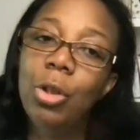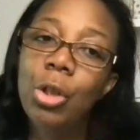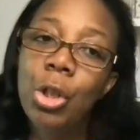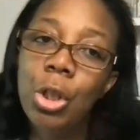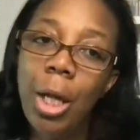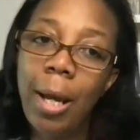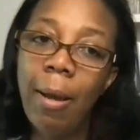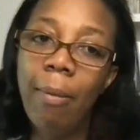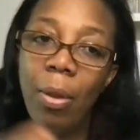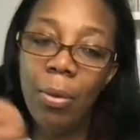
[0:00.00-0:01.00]
just
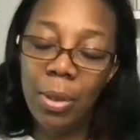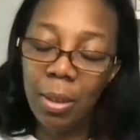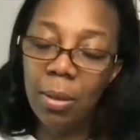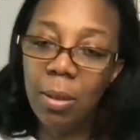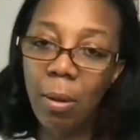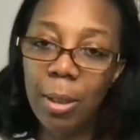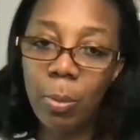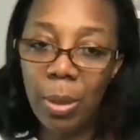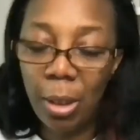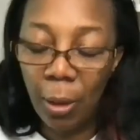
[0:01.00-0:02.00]
share those insights
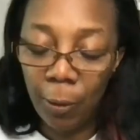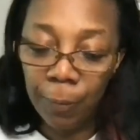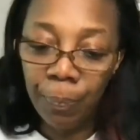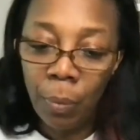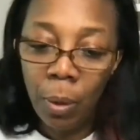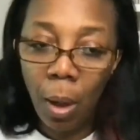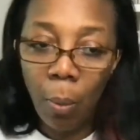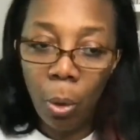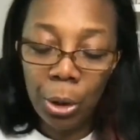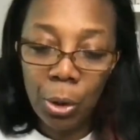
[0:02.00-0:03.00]
with you, I
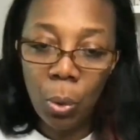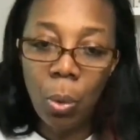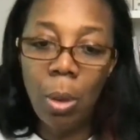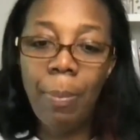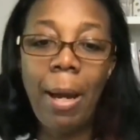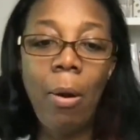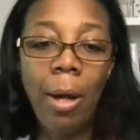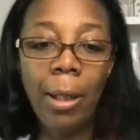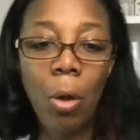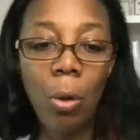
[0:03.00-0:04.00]
want to talk about
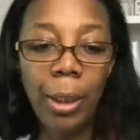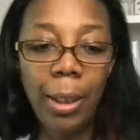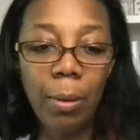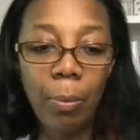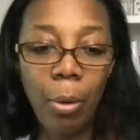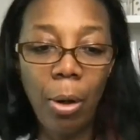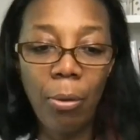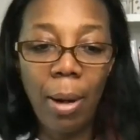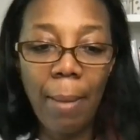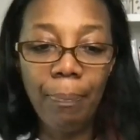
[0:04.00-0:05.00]
Iconic, the
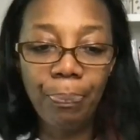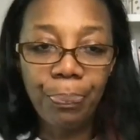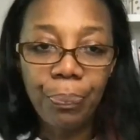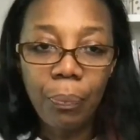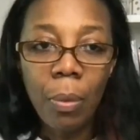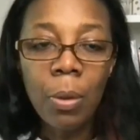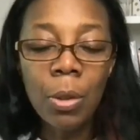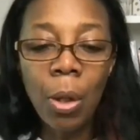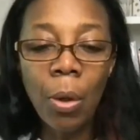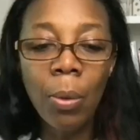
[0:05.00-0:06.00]
program.
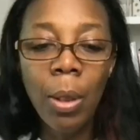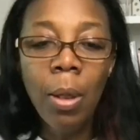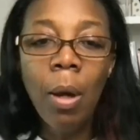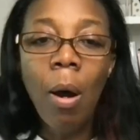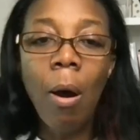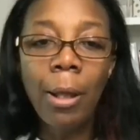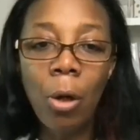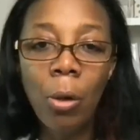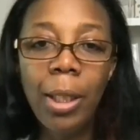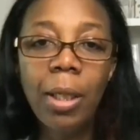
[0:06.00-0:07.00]
So,
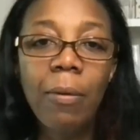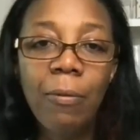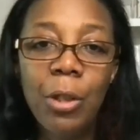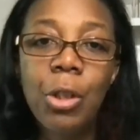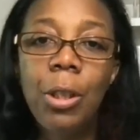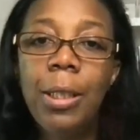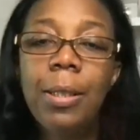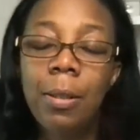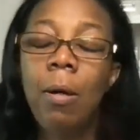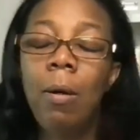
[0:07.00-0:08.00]
Iconic officially
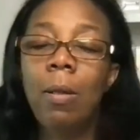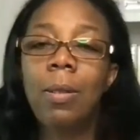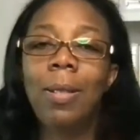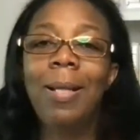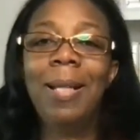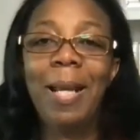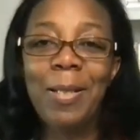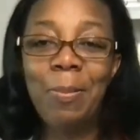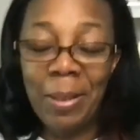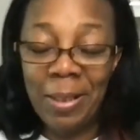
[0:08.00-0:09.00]
starts
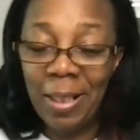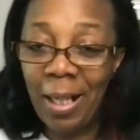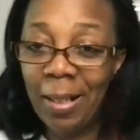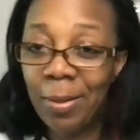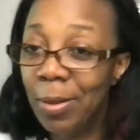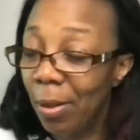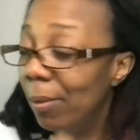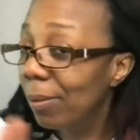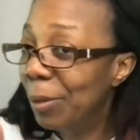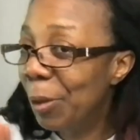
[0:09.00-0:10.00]
next Monday, so
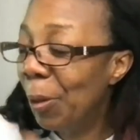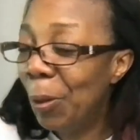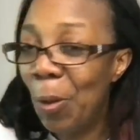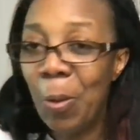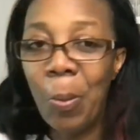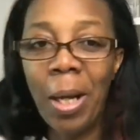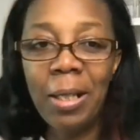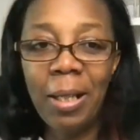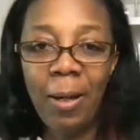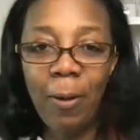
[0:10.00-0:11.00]
not long away
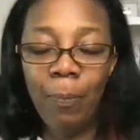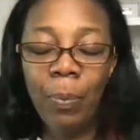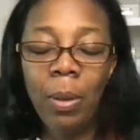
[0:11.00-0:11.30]
now.